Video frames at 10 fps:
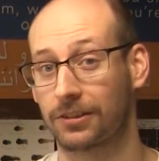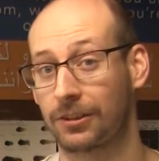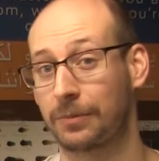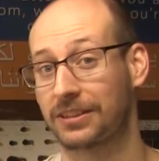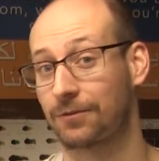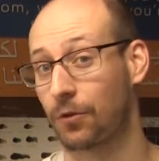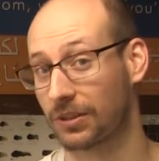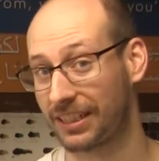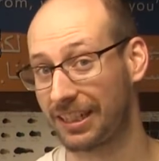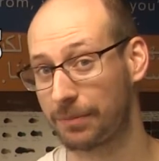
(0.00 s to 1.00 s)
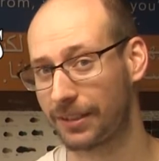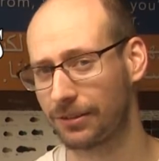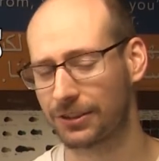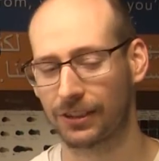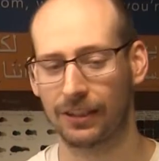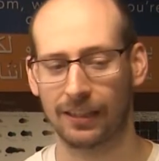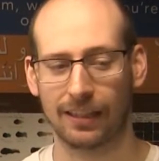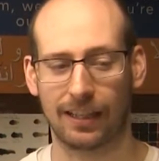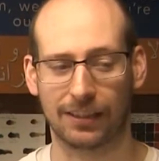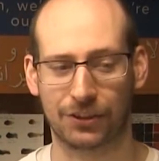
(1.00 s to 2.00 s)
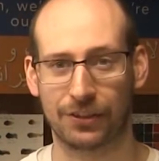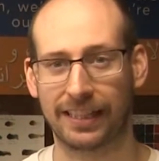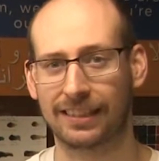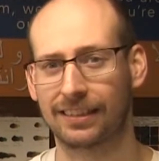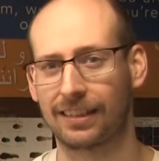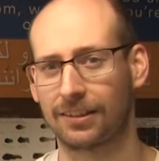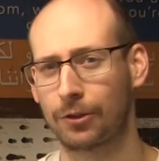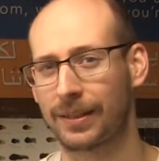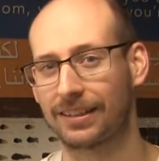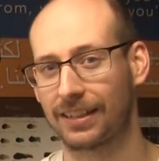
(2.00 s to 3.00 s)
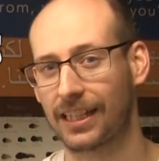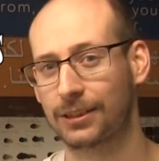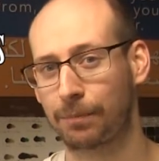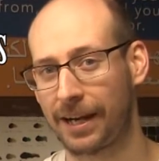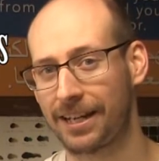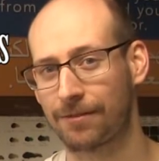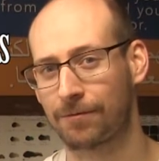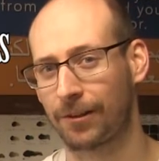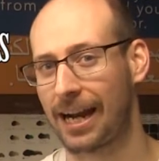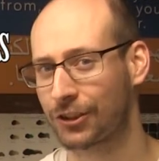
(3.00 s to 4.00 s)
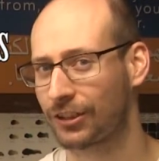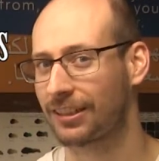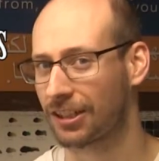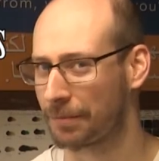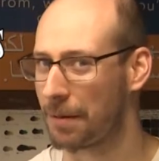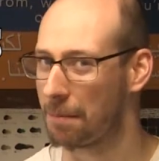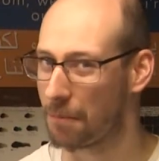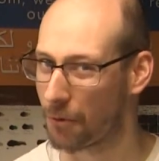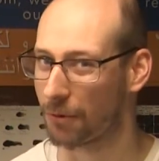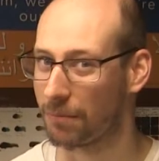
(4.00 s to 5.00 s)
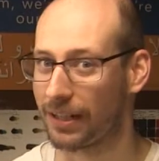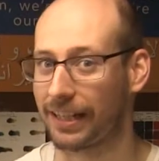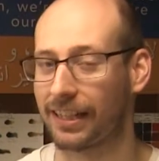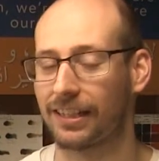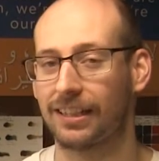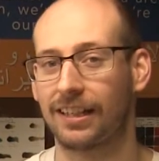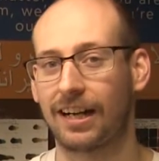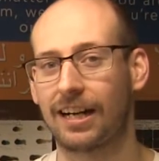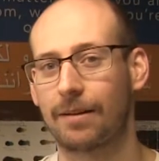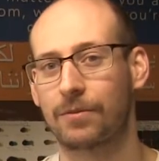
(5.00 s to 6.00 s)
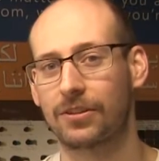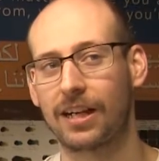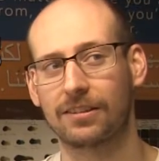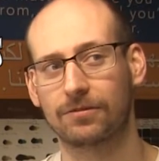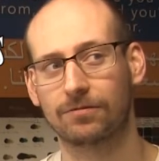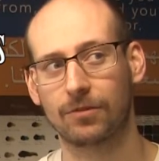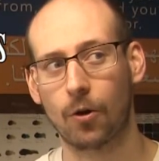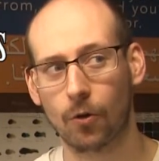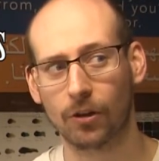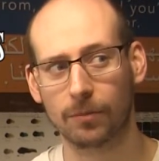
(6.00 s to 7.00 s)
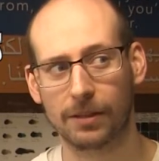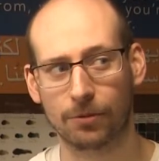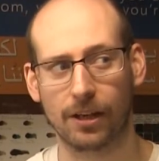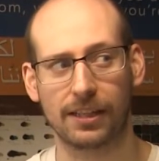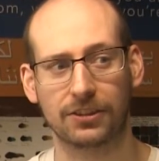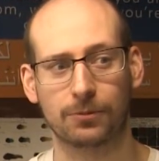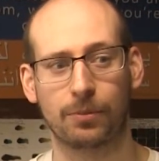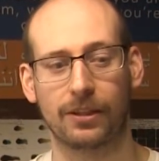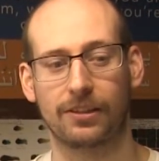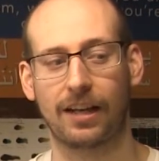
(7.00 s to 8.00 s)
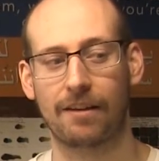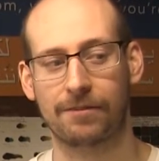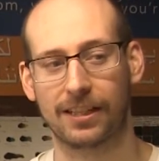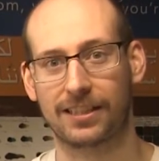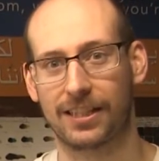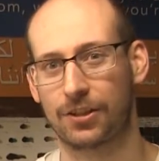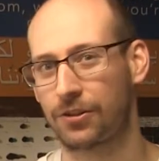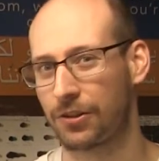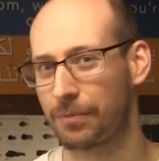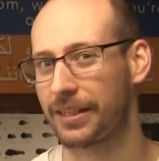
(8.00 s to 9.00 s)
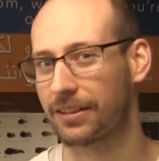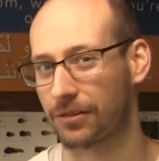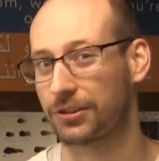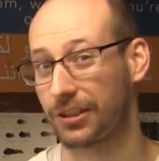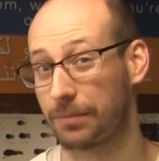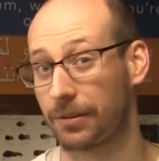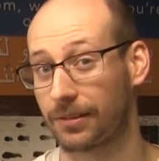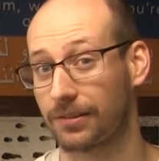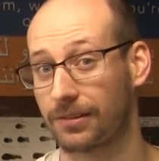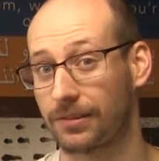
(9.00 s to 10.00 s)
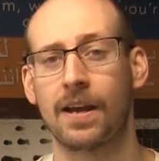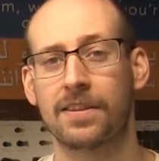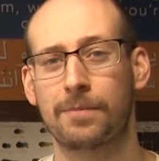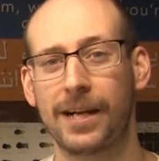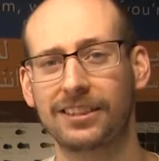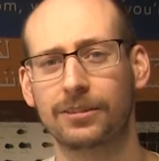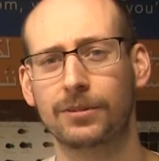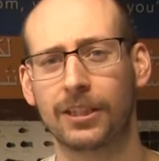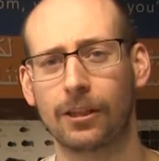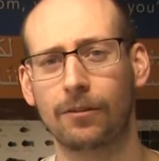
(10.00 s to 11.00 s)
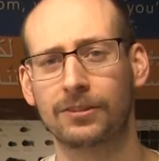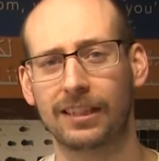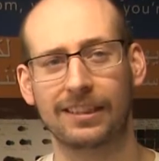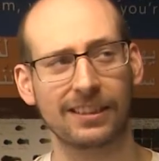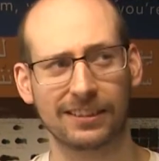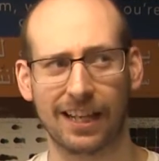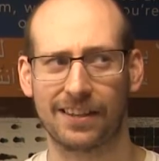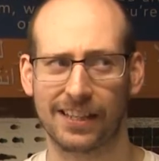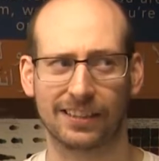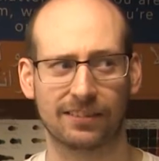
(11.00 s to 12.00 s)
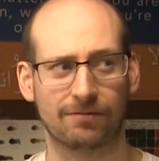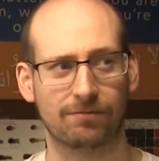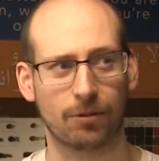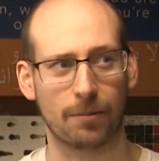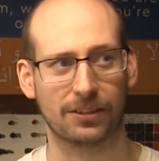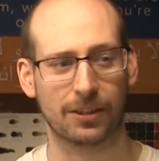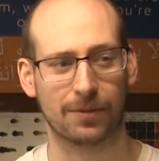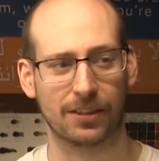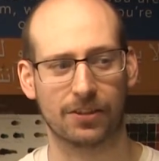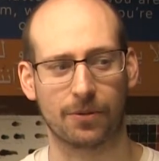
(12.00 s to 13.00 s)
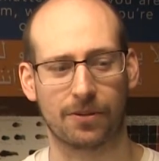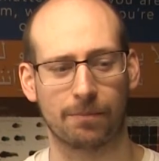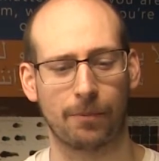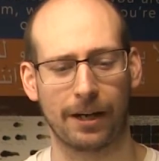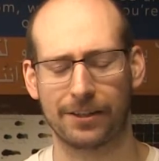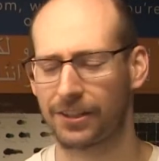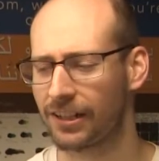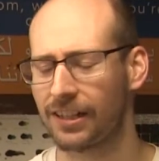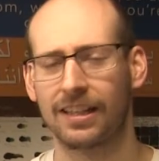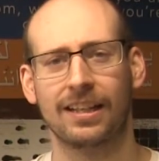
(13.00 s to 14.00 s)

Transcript: tube is 14 mils. So you're getting a little bit less paint for actually a little bit more money. They're not horribly priced, but I feel like they could be a little cheaper. The paints themselves, and this I think is probably something to do with the binder,